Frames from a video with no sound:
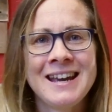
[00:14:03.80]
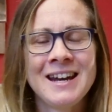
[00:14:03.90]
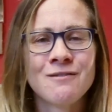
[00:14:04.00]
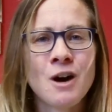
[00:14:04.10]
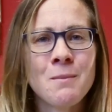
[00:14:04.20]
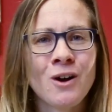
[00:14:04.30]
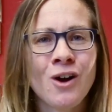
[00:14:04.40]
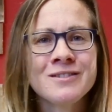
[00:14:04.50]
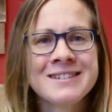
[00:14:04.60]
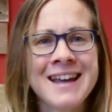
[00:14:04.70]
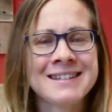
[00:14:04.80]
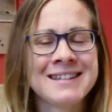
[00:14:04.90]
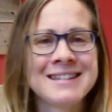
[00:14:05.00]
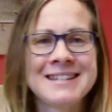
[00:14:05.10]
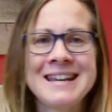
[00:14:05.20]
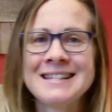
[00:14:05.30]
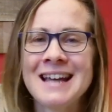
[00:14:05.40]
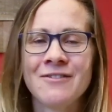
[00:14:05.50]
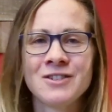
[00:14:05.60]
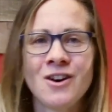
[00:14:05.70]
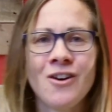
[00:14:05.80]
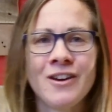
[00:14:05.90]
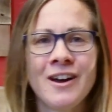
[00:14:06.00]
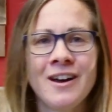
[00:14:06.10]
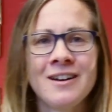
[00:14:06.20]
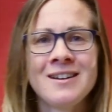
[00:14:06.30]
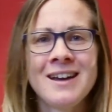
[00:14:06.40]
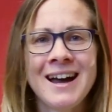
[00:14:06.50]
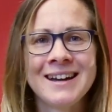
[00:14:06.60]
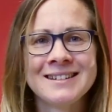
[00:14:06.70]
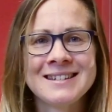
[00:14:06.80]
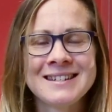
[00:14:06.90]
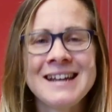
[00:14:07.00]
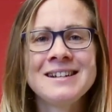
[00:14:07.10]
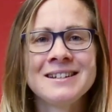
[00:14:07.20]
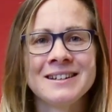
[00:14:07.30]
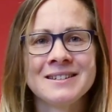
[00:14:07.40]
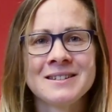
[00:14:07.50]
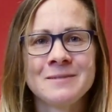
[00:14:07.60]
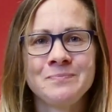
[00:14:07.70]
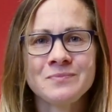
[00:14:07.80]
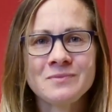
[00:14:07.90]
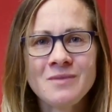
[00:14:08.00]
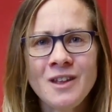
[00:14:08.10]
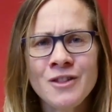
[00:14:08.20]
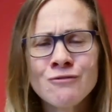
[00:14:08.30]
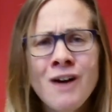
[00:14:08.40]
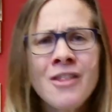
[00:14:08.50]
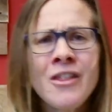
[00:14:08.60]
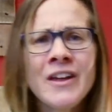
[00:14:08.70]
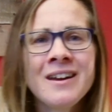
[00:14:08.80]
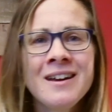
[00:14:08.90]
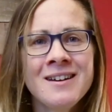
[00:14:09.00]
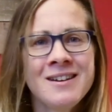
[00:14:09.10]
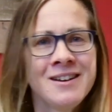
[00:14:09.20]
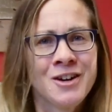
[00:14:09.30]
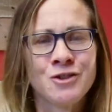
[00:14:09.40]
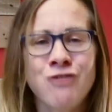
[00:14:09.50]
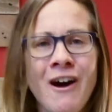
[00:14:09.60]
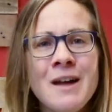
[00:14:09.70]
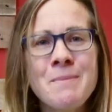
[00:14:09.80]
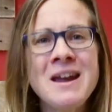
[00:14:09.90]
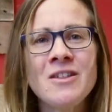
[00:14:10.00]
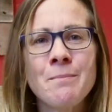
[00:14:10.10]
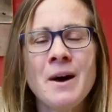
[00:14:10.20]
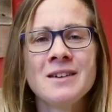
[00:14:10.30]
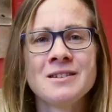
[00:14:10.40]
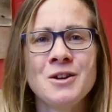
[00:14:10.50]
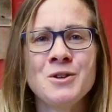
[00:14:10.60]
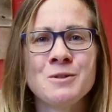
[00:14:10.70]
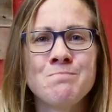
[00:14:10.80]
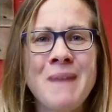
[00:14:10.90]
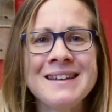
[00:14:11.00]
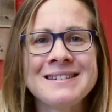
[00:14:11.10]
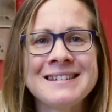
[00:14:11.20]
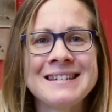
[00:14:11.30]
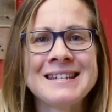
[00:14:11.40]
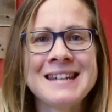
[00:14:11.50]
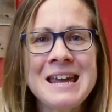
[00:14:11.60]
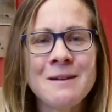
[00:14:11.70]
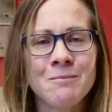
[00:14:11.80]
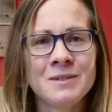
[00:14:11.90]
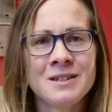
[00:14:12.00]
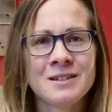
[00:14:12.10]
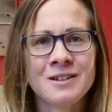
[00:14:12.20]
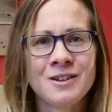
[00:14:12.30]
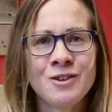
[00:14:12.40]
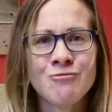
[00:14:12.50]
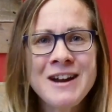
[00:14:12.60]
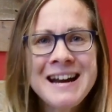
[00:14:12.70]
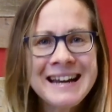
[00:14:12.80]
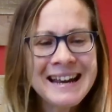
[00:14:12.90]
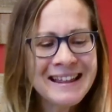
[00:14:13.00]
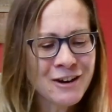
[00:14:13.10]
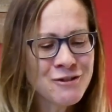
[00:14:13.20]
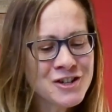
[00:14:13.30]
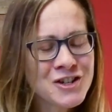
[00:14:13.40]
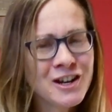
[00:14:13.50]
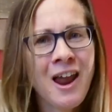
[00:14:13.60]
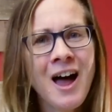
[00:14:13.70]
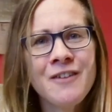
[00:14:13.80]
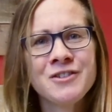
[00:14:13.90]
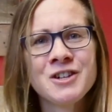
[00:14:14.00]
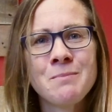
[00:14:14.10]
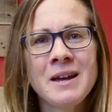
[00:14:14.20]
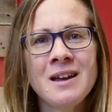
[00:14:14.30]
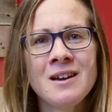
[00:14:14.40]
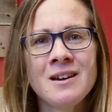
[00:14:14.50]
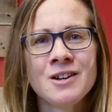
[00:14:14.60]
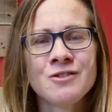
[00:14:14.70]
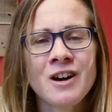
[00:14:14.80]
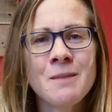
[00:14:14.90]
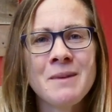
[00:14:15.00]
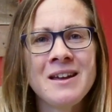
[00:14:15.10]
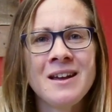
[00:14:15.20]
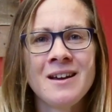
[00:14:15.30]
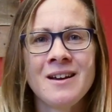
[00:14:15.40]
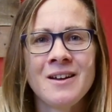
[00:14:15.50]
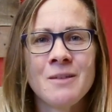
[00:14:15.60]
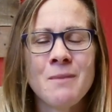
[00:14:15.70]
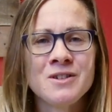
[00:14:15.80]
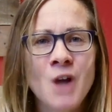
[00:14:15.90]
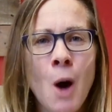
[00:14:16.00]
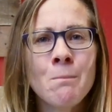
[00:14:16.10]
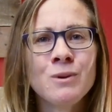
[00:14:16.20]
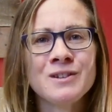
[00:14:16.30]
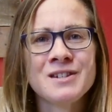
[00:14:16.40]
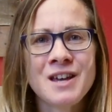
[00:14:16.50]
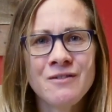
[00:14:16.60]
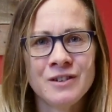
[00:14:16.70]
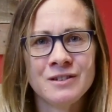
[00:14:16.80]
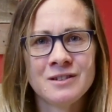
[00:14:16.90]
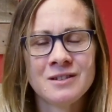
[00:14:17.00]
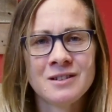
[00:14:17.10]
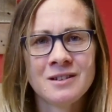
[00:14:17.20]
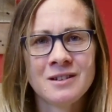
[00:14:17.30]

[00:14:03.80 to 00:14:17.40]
in a Roman context that seeks after honour and status. That rather than trying to be the person who's best esteemed, really the Christian life should be trying to be the most humble servant,